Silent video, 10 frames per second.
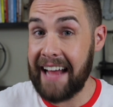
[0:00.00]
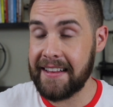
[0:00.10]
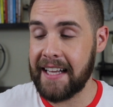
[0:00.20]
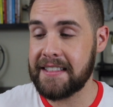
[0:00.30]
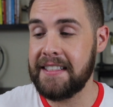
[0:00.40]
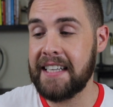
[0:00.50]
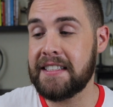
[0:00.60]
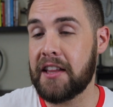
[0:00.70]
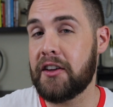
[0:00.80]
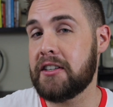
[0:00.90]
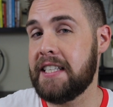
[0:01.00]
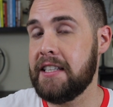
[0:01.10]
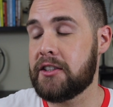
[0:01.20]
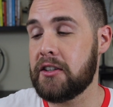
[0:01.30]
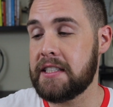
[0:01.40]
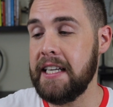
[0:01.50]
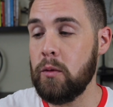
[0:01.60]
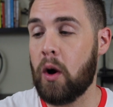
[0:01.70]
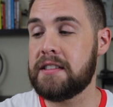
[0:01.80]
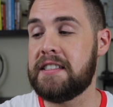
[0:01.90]
That's Nessa
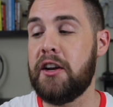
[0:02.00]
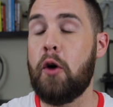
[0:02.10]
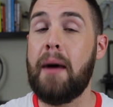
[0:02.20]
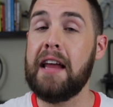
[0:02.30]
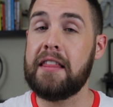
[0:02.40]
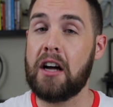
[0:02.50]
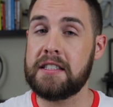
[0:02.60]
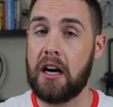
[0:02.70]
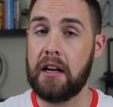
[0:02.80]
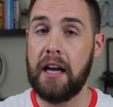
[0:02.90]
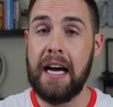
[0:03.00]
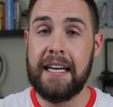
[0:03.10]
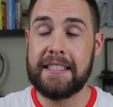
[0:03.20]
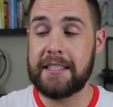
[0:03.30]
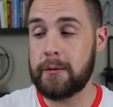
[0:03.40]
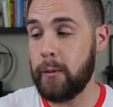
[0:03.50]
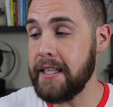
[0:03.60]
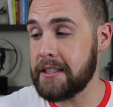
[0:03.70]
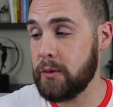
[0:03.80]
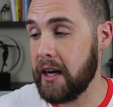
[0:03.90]
1313 wants to know my thoughts on
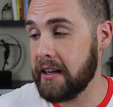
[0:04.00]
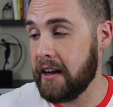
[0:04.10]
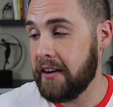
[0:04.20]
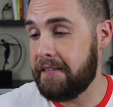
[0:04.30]
Sweet Sweat,